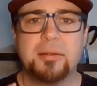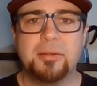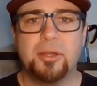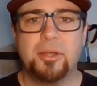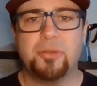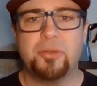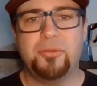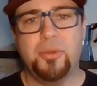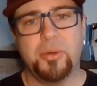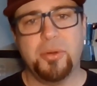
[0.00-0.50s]

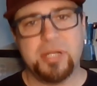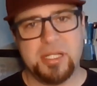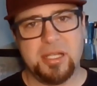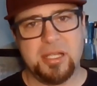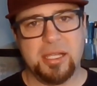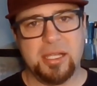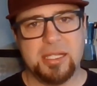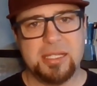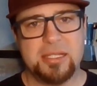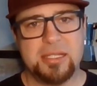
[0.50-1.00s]
Look forward to
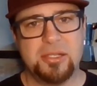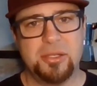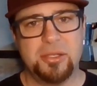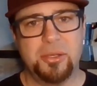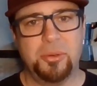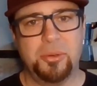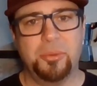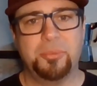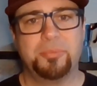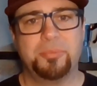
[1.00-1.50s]
talking to
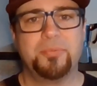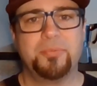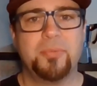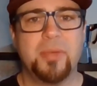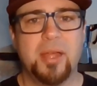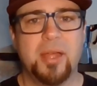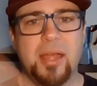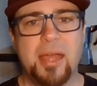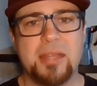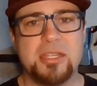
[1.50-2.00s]
you.
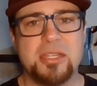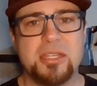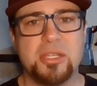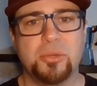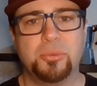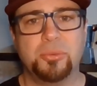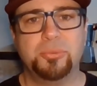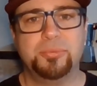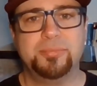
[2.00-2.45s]
I do.